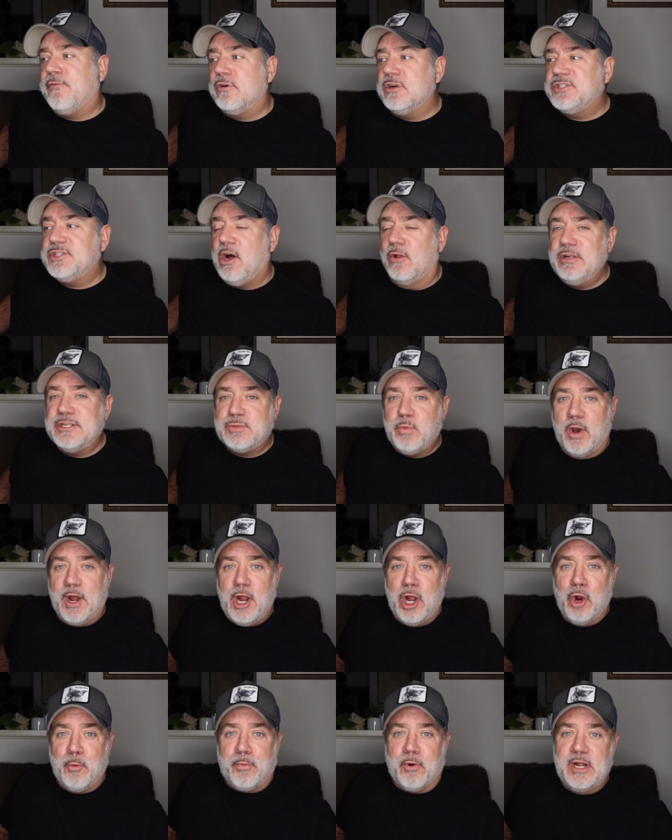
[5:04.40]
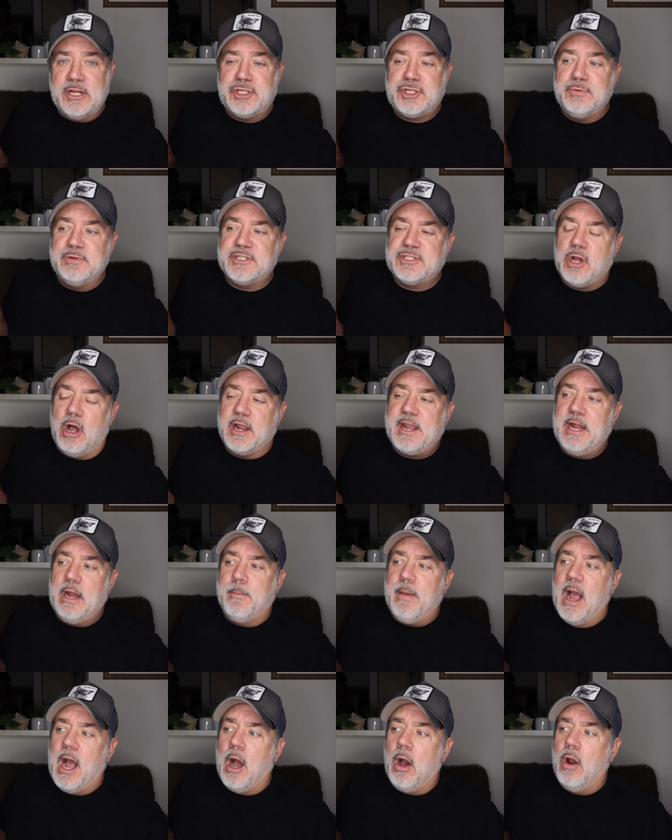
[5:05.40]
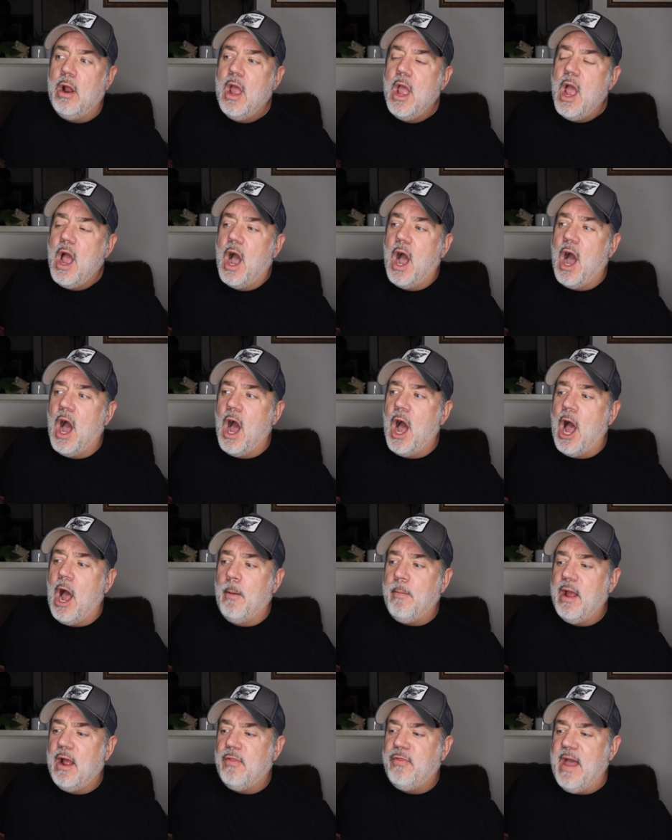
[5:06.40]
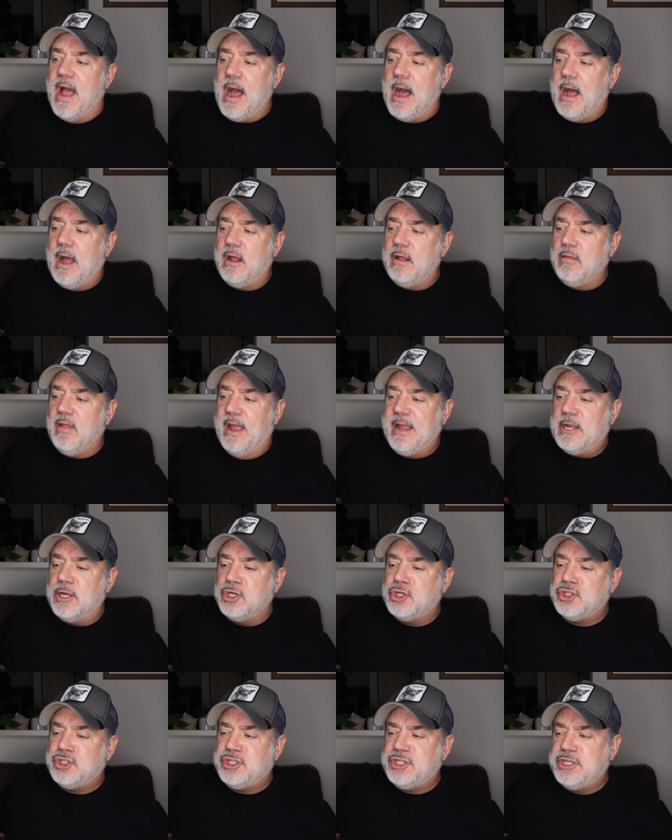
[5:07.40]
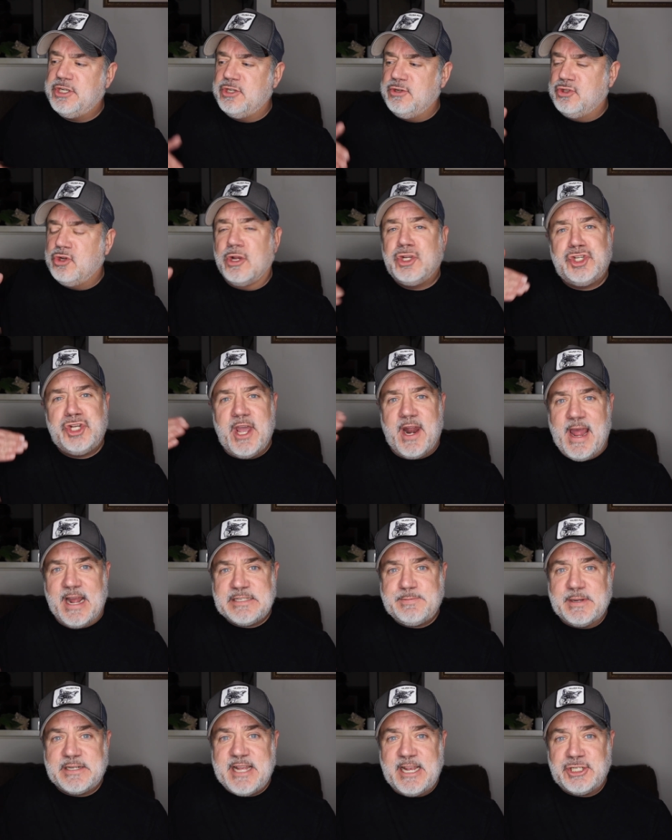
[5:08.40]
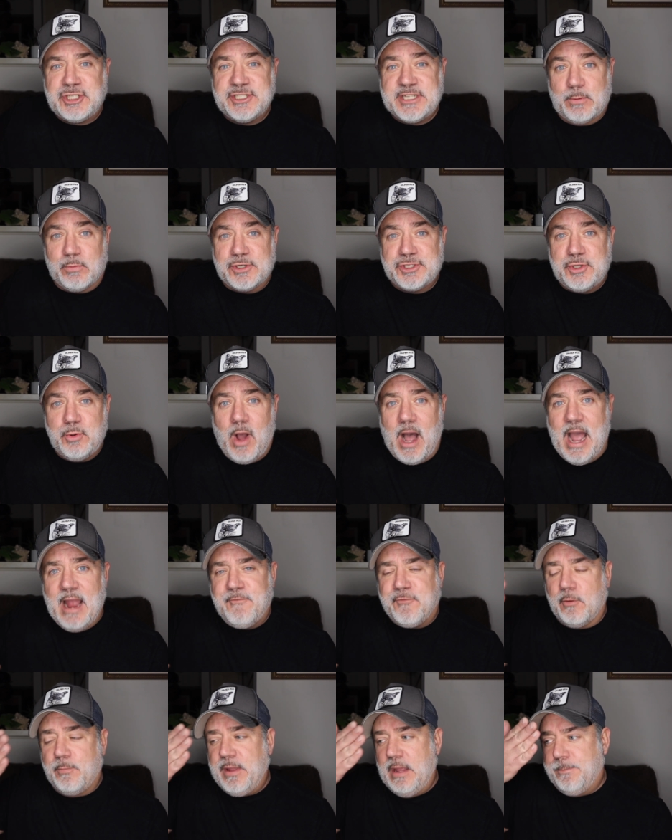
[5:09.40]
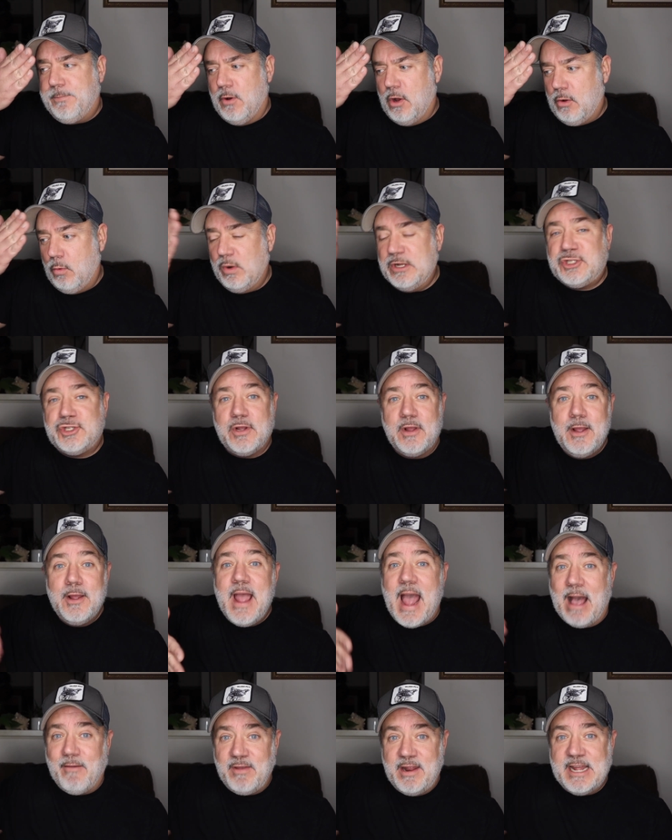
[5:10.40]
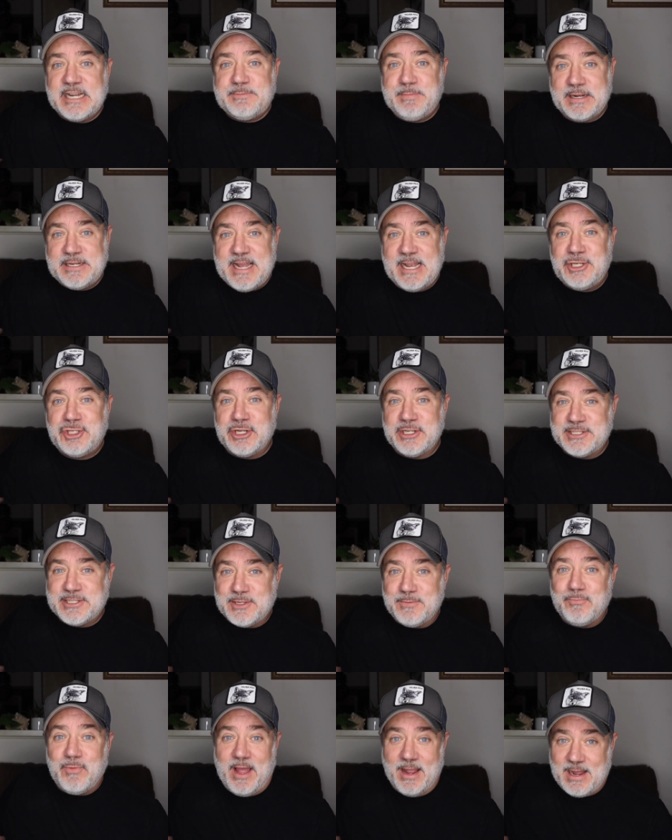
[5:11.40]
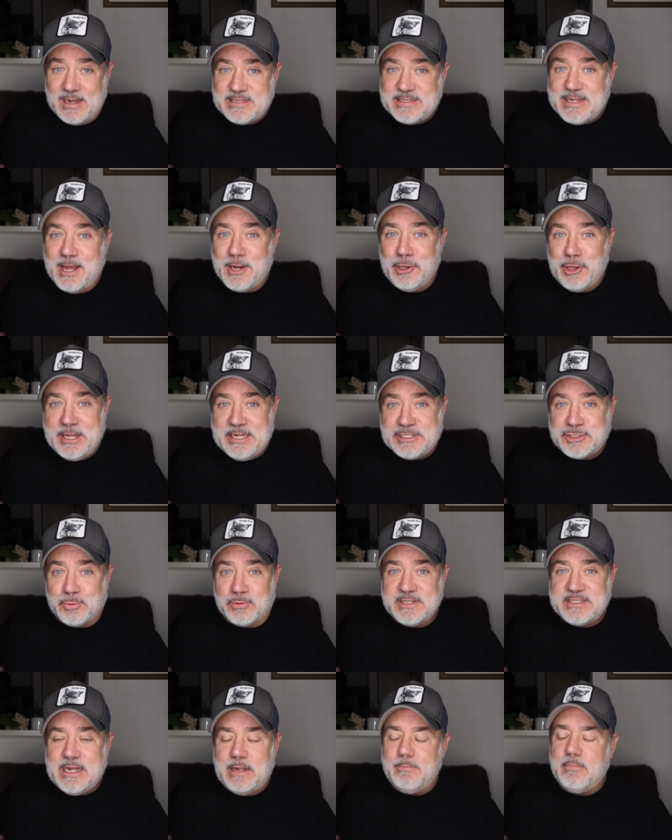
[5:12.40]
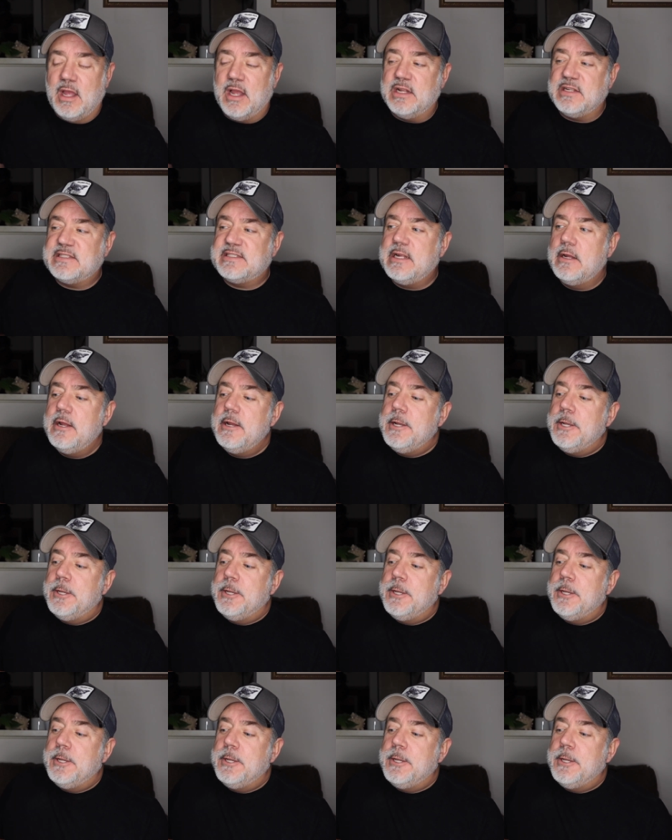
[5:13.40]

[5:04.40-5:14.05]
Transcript: first saw this one Oprah, and she was talking about Um, that like she, she had expectations that were too high for people, which having expectations, like I said, leads to resentments.